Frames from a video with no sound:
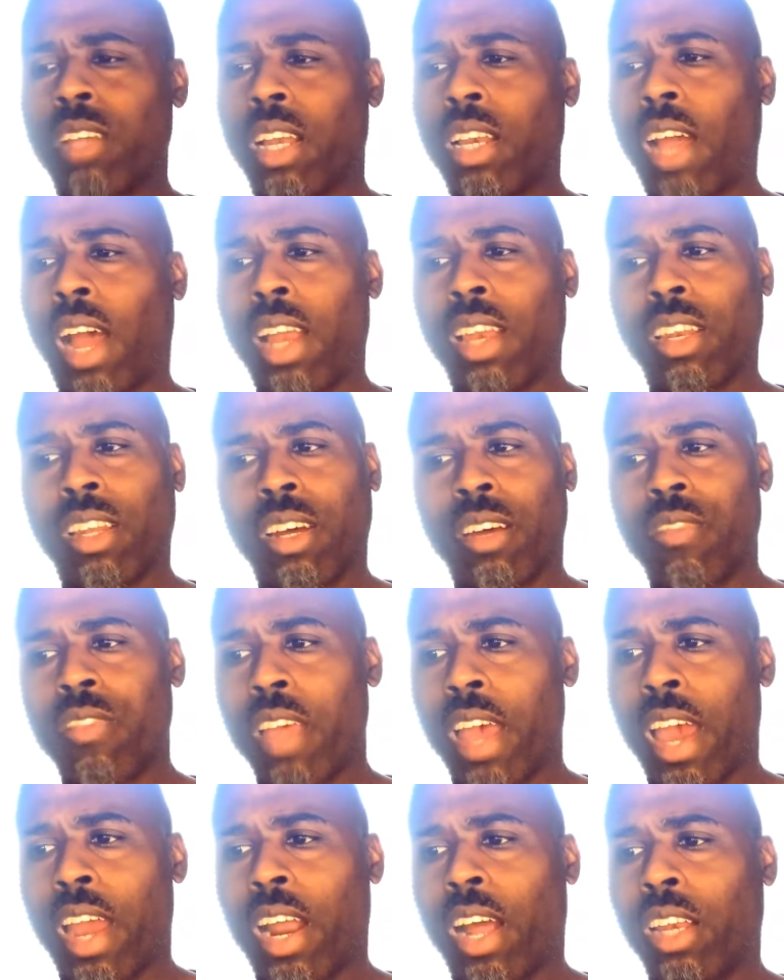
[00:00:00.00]
I love
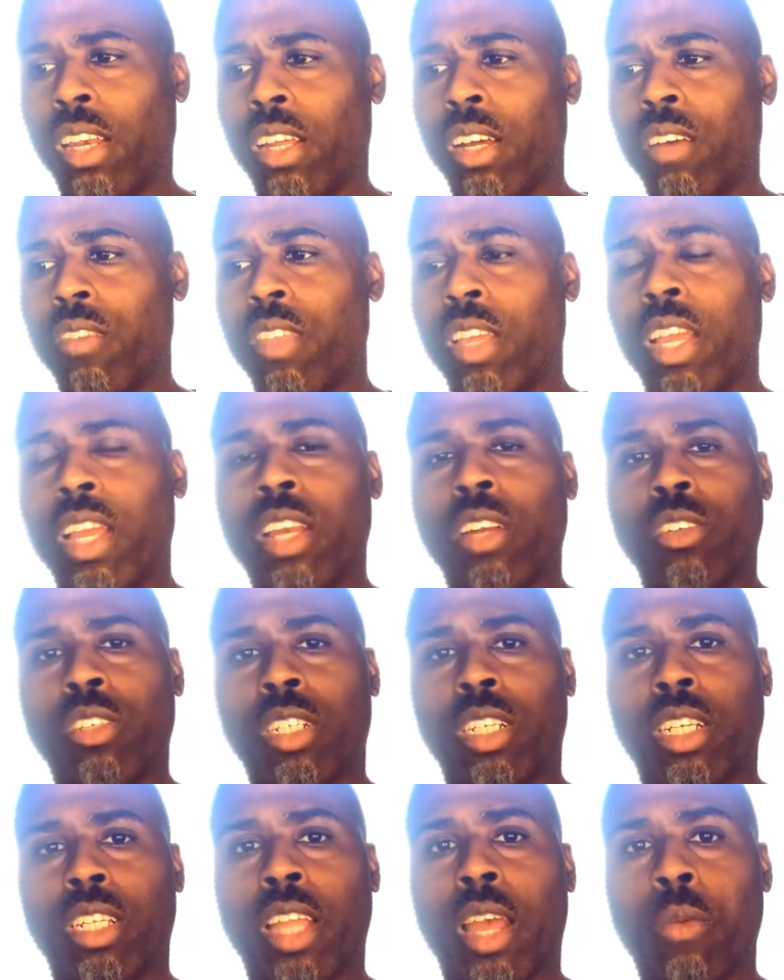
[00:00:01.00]
that. I love the
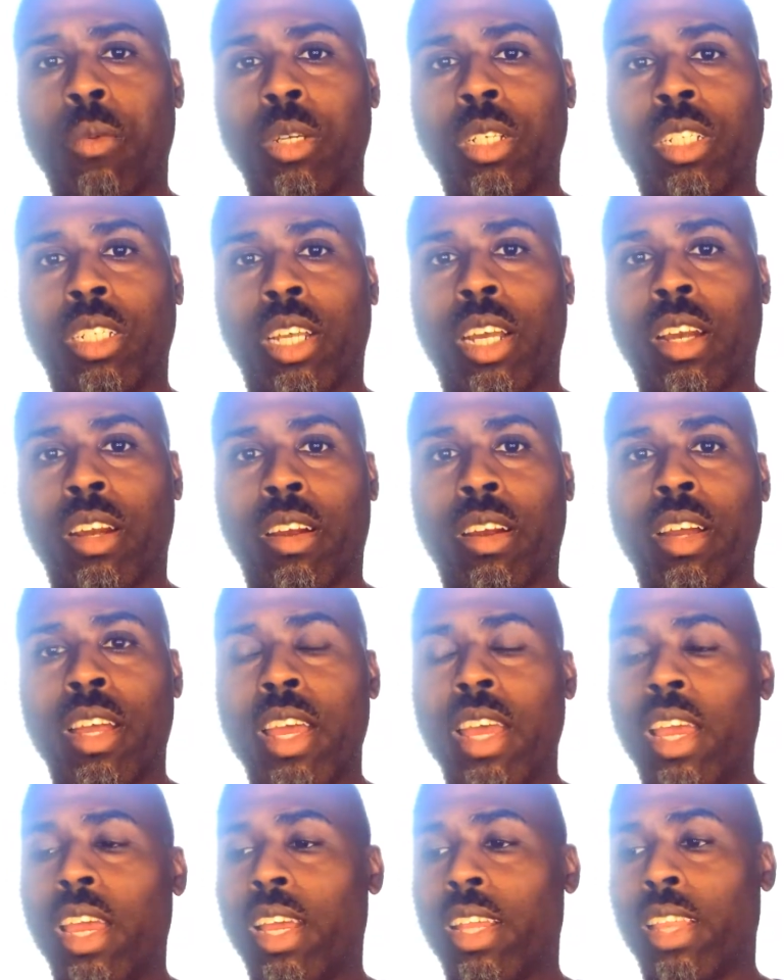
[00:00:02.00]
energy that we share
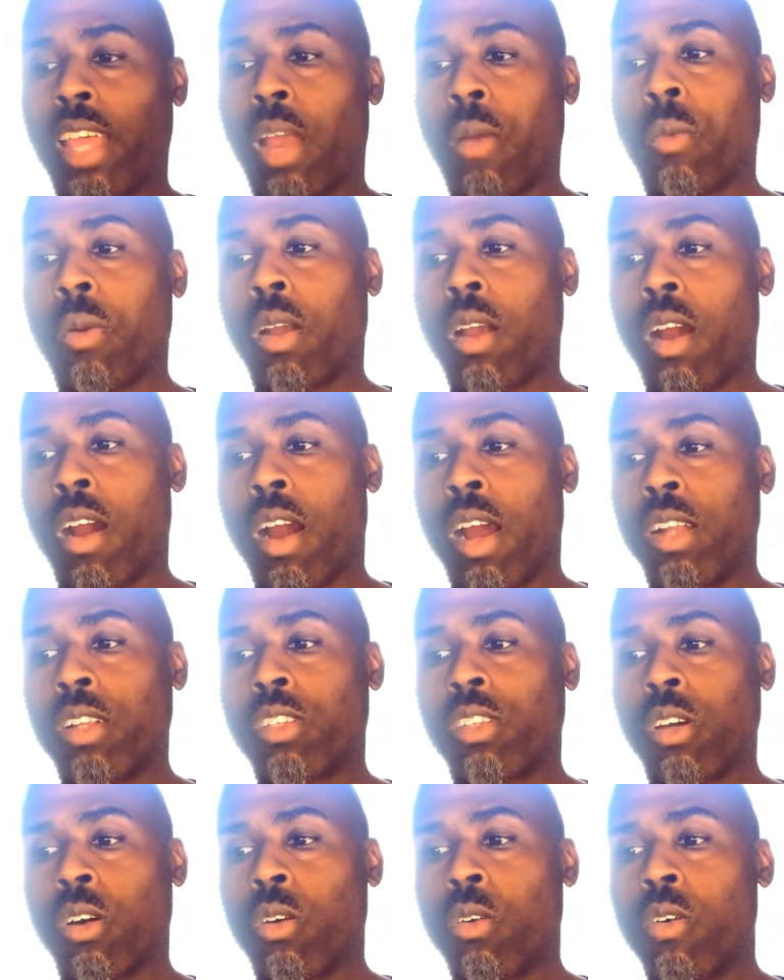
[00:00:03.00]
in that regard.
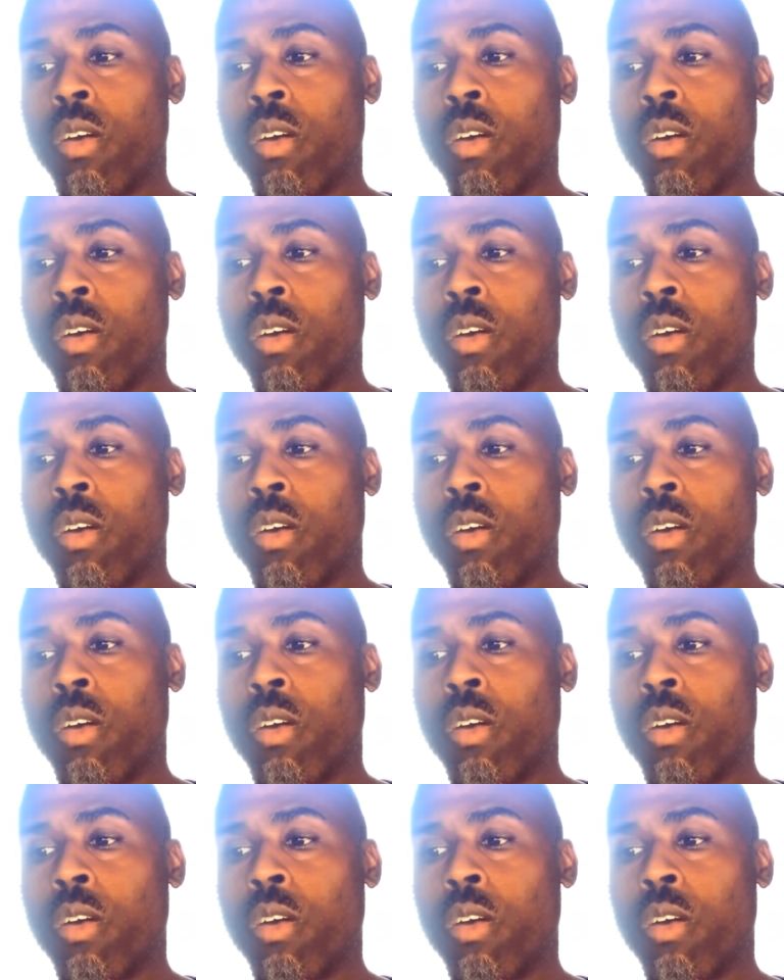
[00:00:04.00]
So,